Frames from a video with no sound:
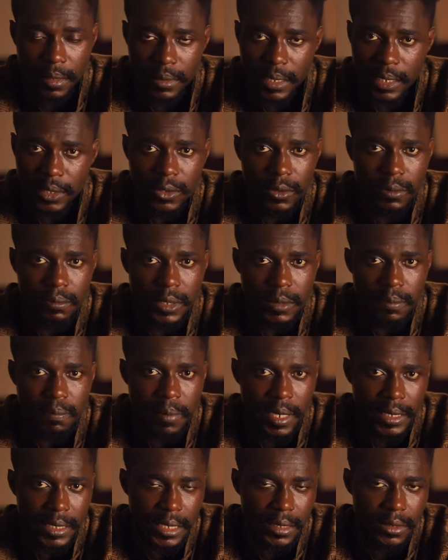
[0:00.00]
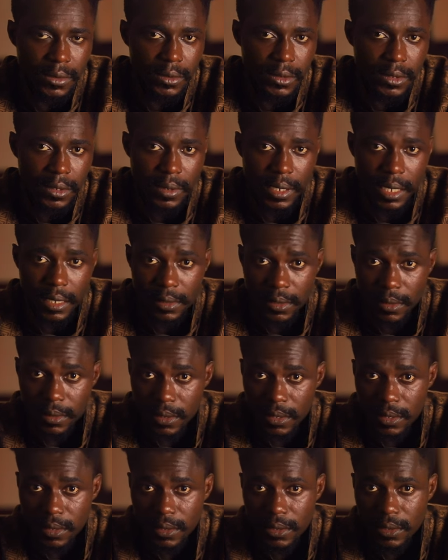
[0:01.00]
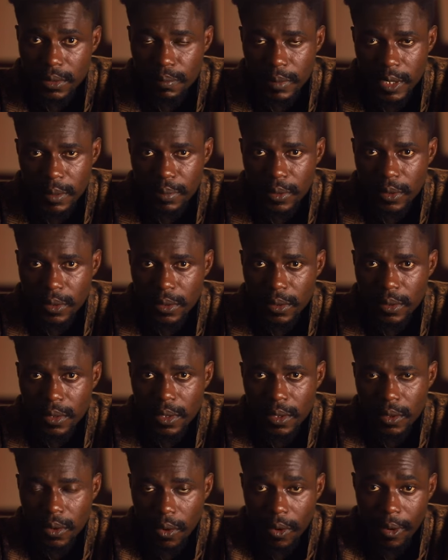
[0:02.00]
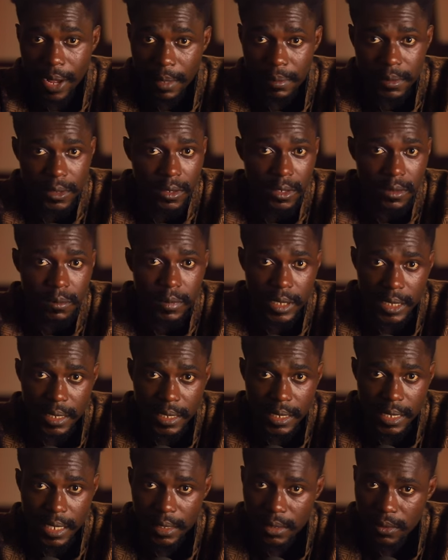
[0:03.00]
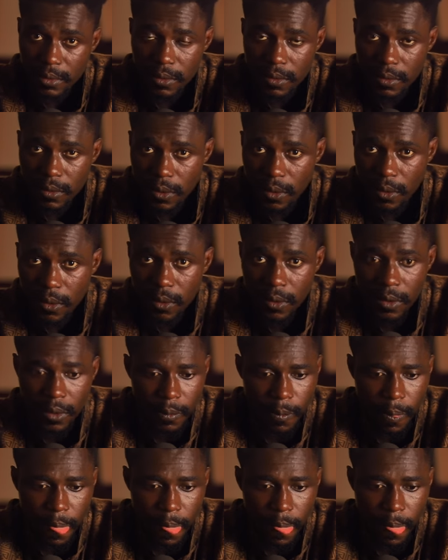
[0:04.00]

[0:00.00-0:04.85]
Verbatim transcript: There should be better tutorials on YouTube people or absolute beginners could go